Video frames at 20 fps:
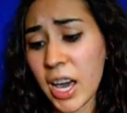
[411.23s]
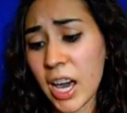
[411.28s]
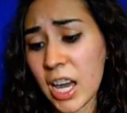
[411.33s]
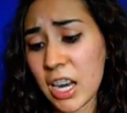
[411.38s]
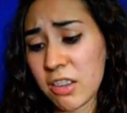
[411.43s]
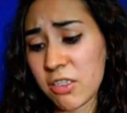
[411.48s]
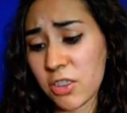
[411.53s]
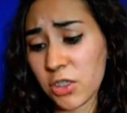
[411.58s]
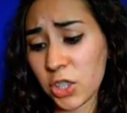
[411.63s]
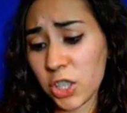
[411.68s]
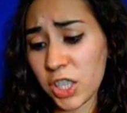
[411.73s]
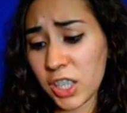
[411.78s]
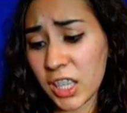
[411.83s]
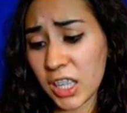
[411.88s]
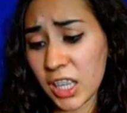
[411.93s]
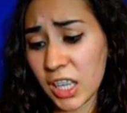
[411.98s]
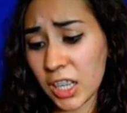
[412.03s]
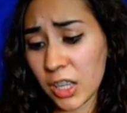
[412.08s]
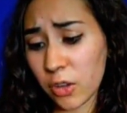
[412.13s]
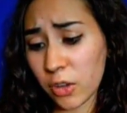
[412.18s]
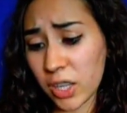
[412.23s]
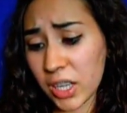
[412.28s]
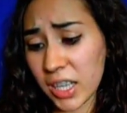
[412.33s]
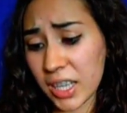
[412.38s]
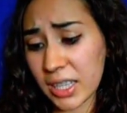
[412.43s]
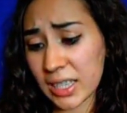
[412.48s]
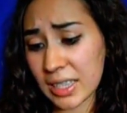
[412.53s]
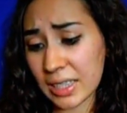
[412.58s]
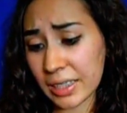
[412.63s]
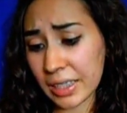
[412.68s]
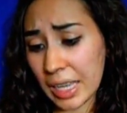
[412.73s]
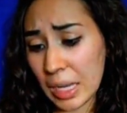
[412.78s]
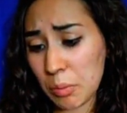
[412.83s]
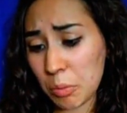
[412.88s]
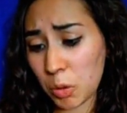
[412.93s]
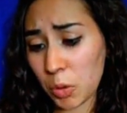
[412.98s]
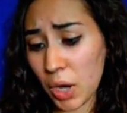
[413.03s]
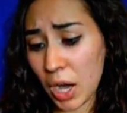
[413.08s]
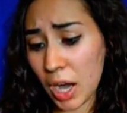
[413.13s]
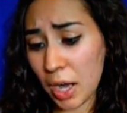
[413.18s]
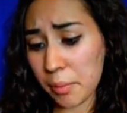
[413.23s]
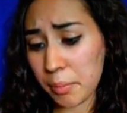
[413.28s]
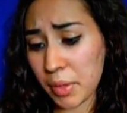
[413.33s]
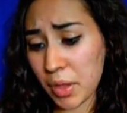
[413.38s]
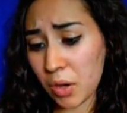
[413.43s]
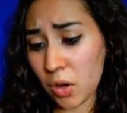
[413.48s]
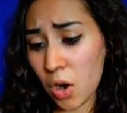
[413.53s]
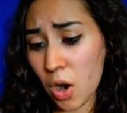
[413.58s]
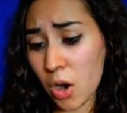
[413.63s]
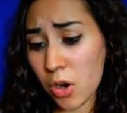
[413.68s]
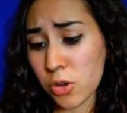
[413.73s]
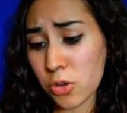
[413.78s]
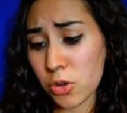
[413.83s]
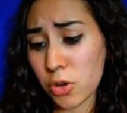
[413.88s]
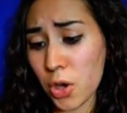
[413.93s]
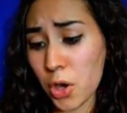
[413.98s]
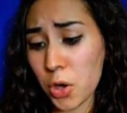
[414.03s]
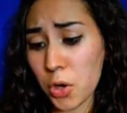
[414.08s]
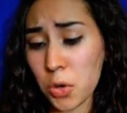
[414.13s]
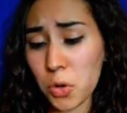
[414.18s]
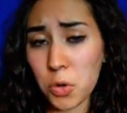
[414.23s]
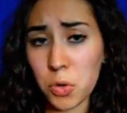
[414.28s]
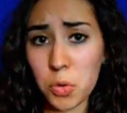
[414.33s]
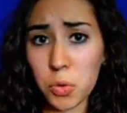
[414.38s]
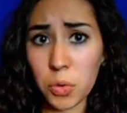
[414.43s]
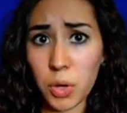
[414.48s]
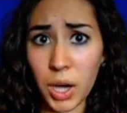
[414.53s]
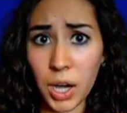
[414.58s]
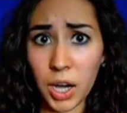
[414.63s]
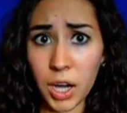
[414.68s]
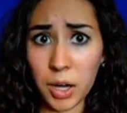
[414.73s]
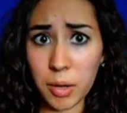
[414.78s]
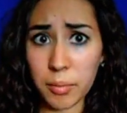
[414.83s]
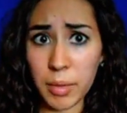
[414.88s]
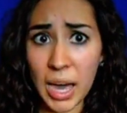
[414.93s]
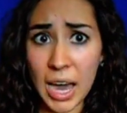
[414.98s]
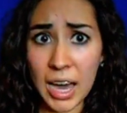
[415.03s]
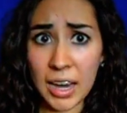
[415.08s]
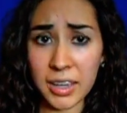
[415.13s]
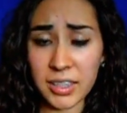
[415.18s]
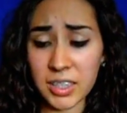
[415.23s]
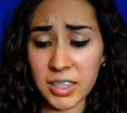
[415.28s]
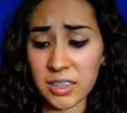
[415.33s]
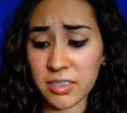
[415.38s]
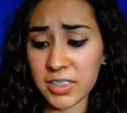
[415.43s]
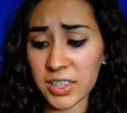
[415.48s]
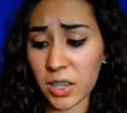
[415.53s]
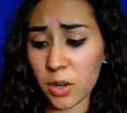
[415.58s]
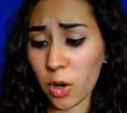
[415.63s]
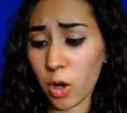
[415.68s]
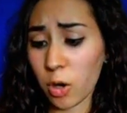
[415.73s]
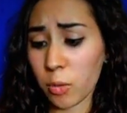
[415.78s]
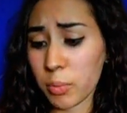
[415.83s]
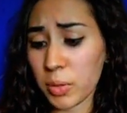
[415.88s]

And if you look at the ingredients label, there are no additives at all.